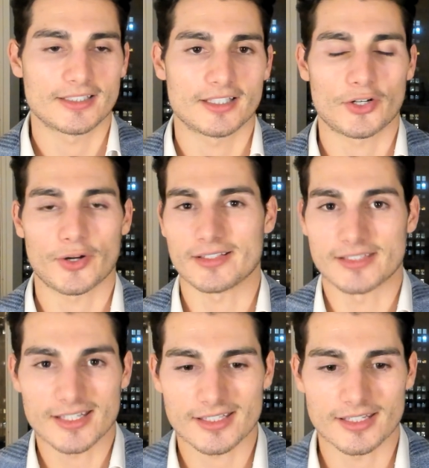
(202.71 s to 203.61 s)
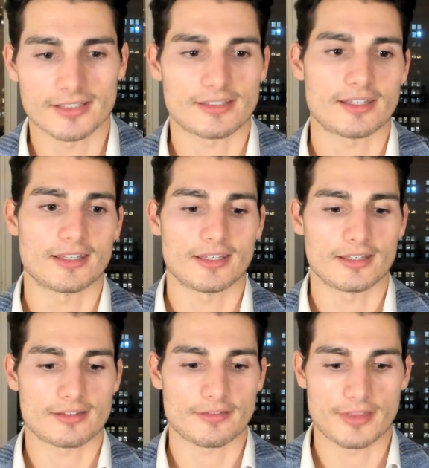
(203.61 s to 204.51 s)
creates dissonance
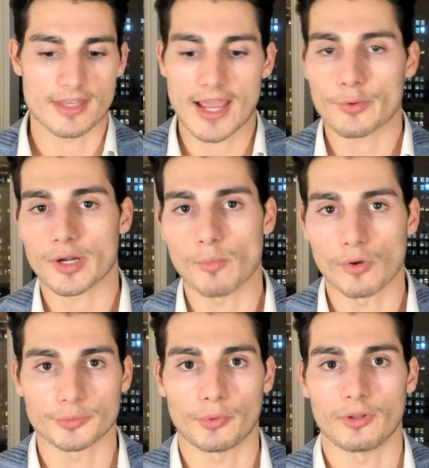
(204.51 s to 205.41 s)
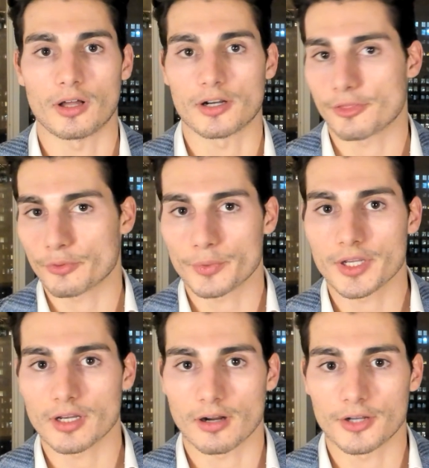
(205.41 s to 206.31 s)
is the equity multiple on a
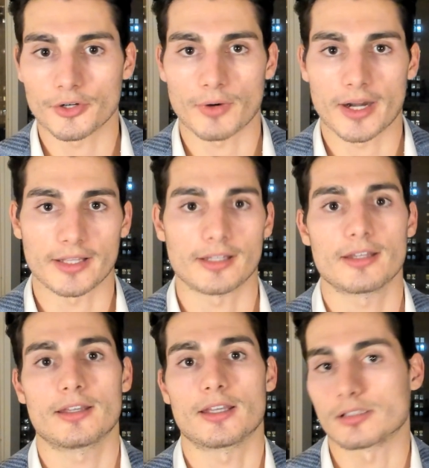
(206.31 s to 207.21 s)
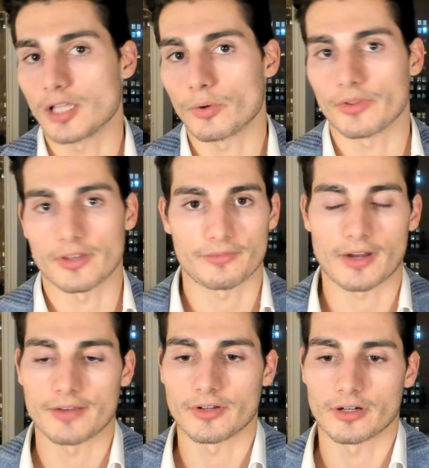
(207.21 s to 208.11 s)
3-year underwriting is lower than a
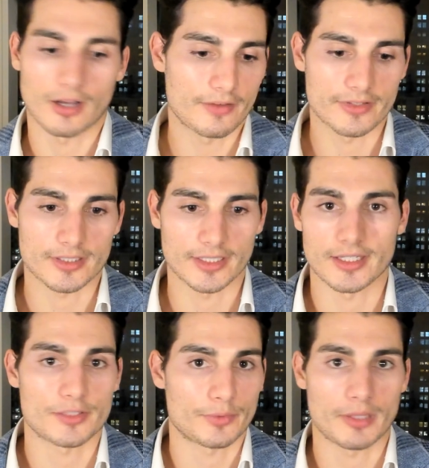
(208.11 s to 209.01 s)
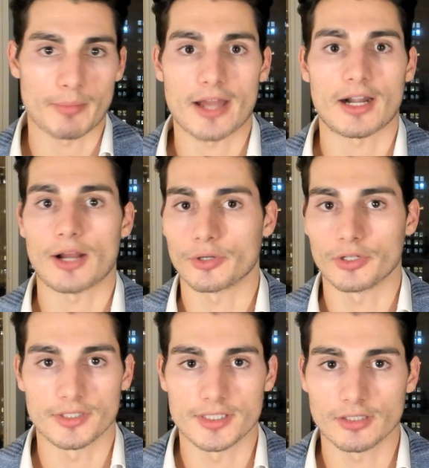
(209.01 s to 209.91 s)
5-year. Obviously, it doesn't really matter how
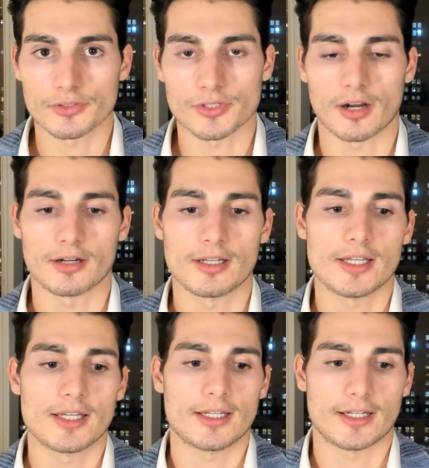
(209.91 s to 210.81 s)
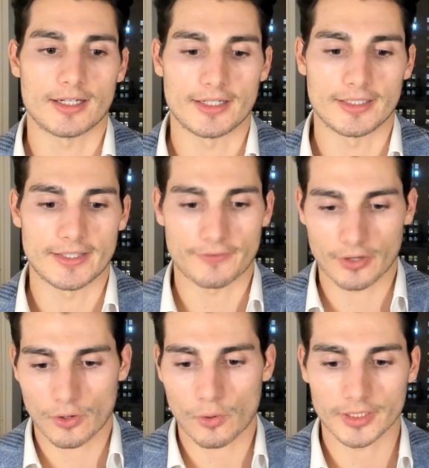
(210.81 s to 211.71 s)
good the deals are. If you're
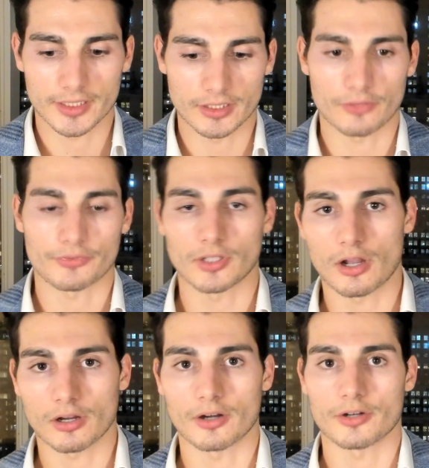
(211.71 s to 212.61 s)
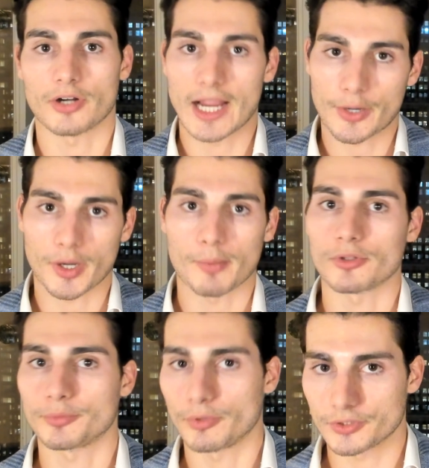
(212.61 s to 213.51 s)
holding a deal for longer, your equity
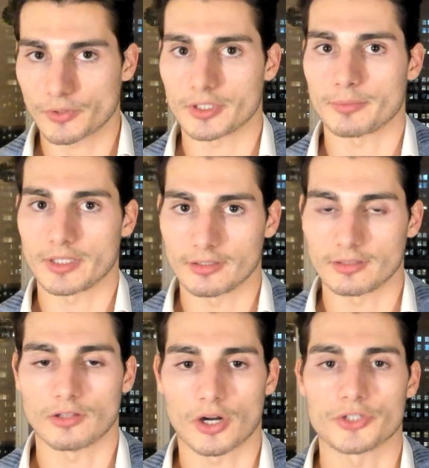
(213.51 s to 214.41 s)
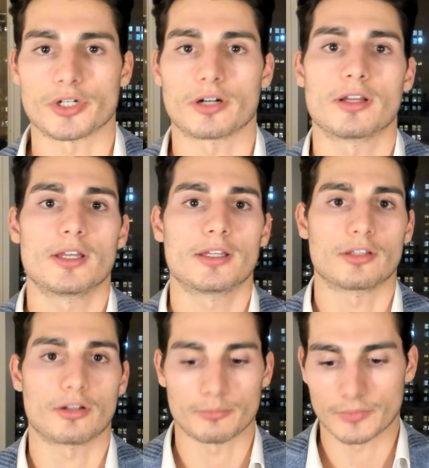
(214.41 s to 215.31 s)
multiple is going to be larger.
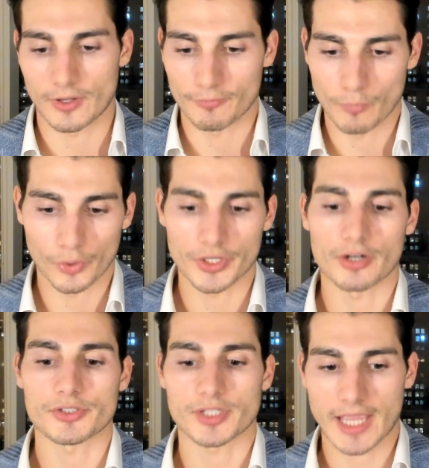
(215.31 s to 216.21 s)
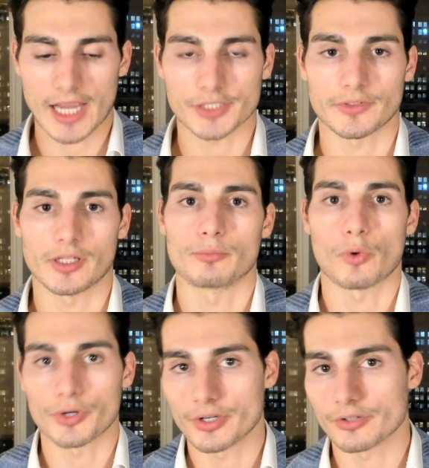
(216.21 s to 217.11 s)
You have more years to cash flow,
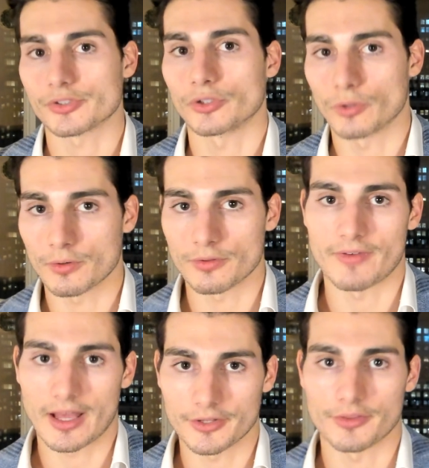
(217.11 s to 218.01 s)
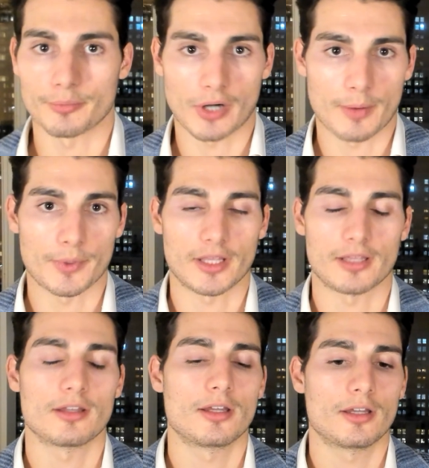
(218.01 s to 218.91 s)
more years to grow the value of the property
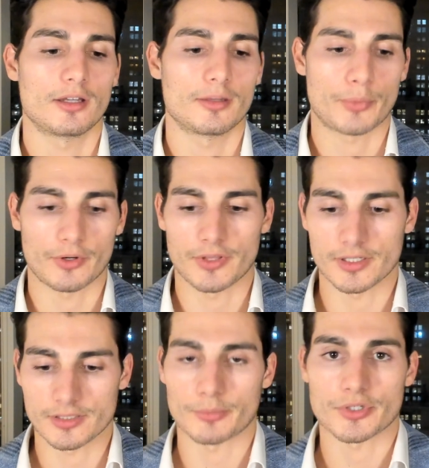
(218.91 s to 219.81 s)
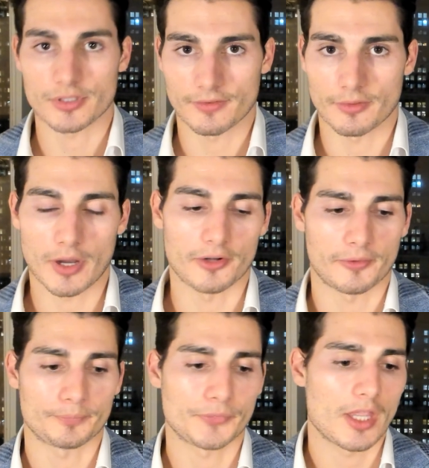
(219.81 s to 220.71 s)
per the assumptions of the
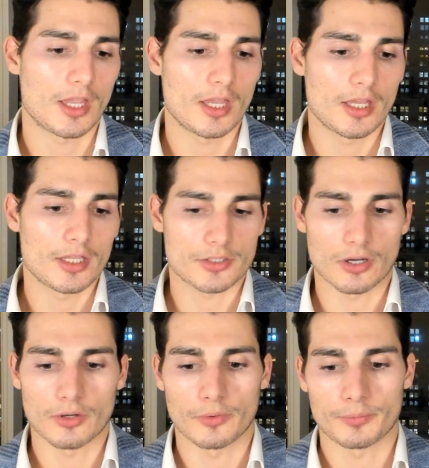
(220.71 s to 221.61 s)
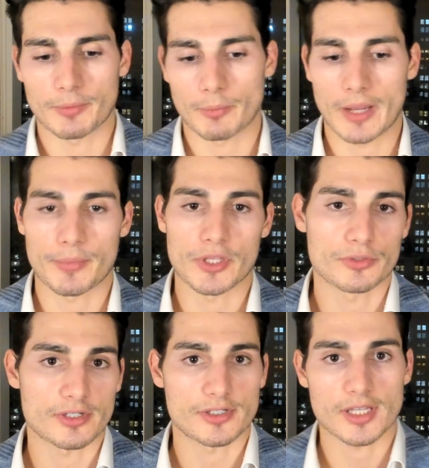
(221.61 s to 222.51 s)
model. So people might be
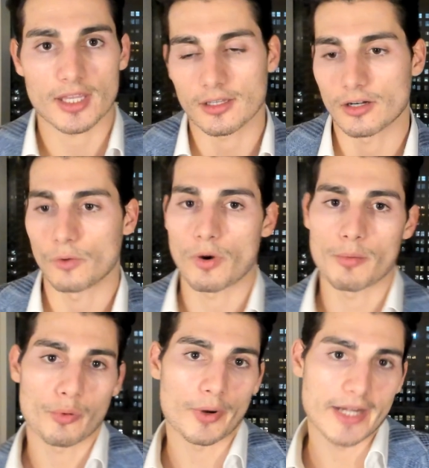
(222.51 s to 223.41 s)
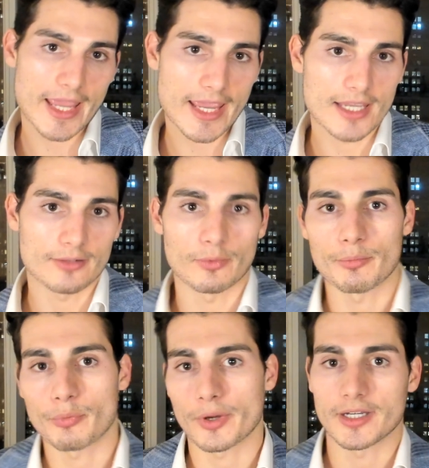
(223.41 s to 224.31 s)
used to seeing, 1.8,
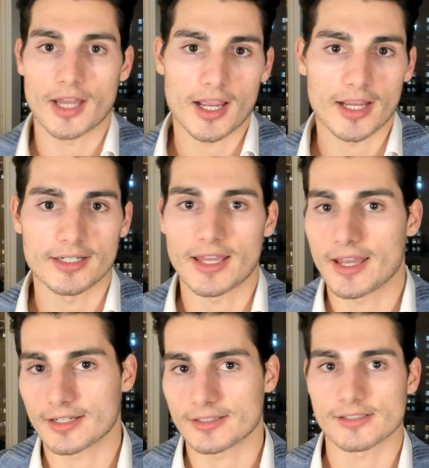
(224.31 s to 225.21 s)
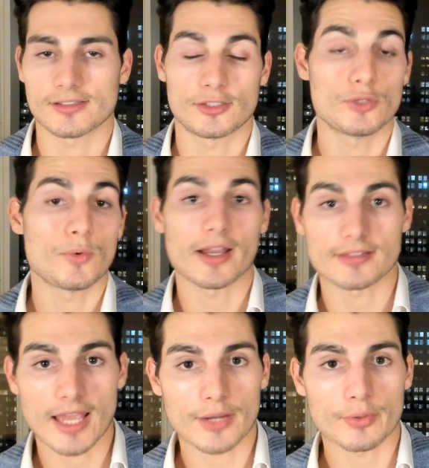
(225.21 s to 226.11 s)
1.9x, 2x
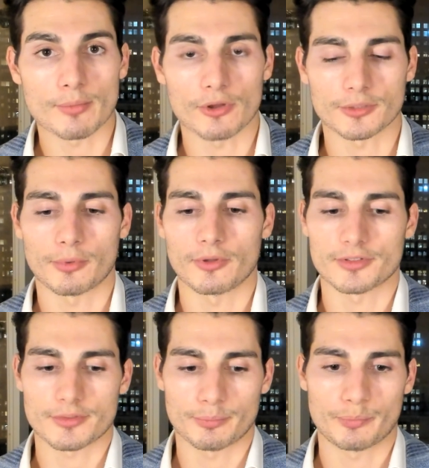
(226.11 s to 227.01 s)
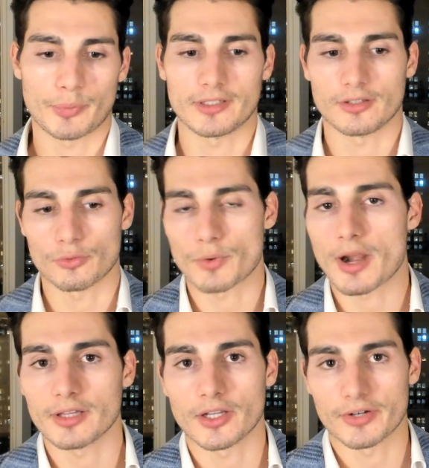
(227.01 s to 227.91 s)
equity multiples, but you're
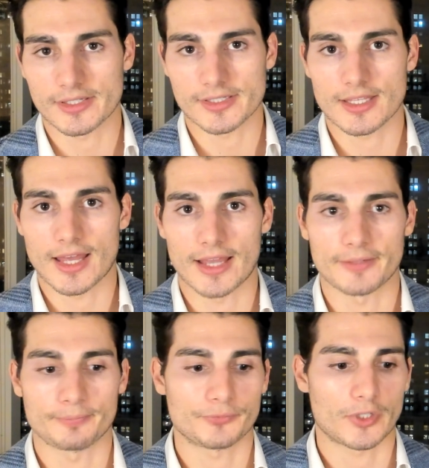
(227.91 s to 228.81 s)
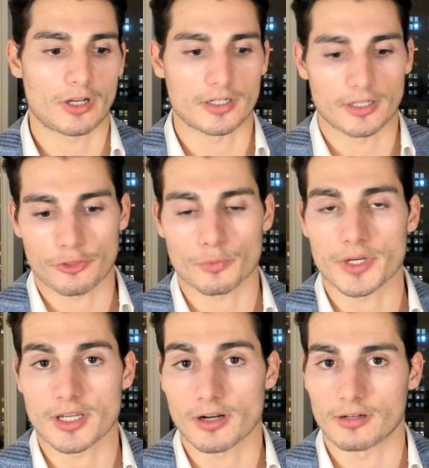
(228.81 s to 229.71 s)
rarely going to see that on a
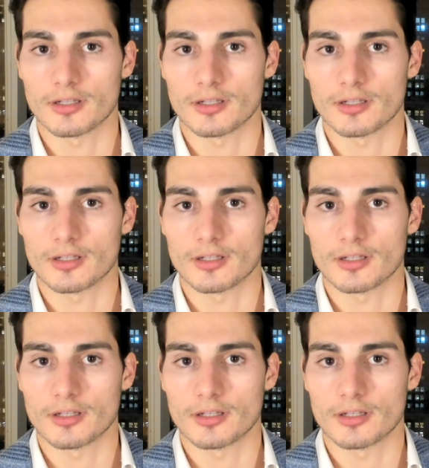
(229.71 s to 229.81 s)
3-year